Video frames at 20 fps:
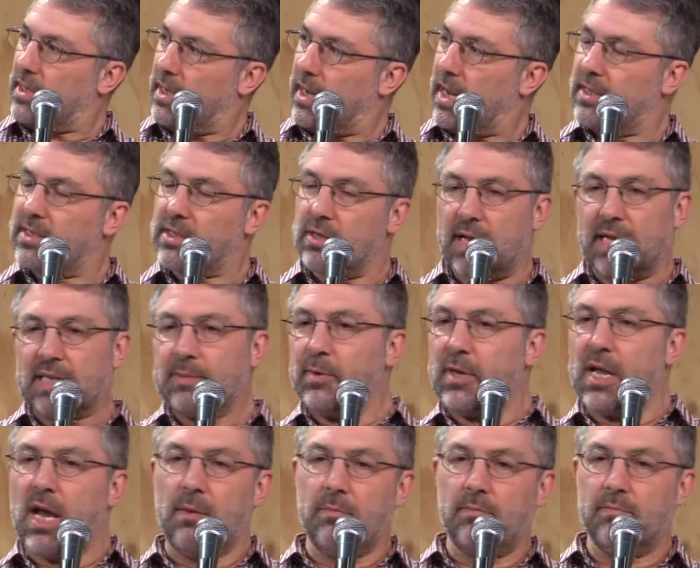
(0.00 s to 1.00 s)
And so
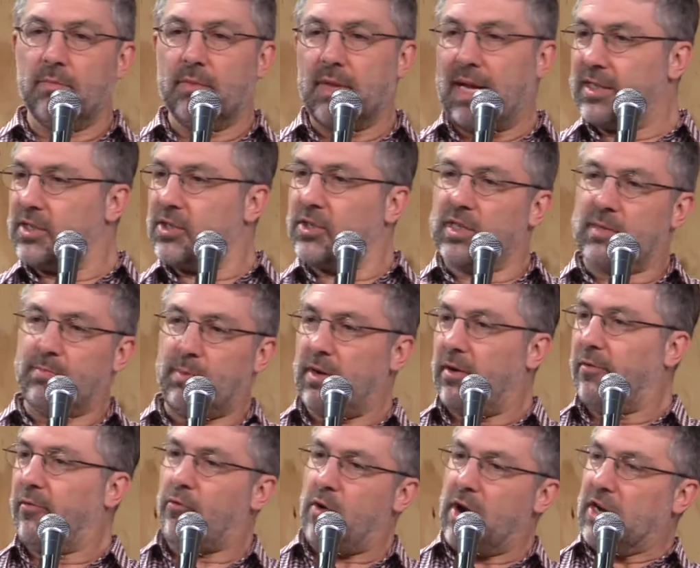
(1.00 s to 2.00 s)
that's just been
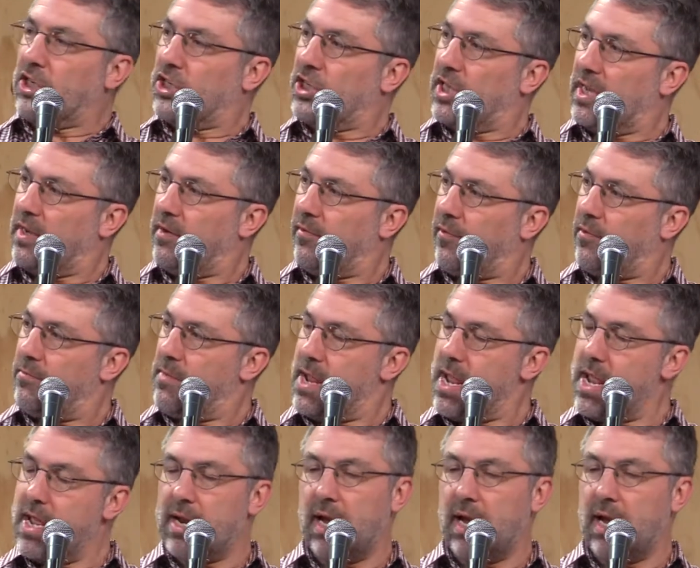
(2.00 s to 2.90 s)
a fresh thing for me,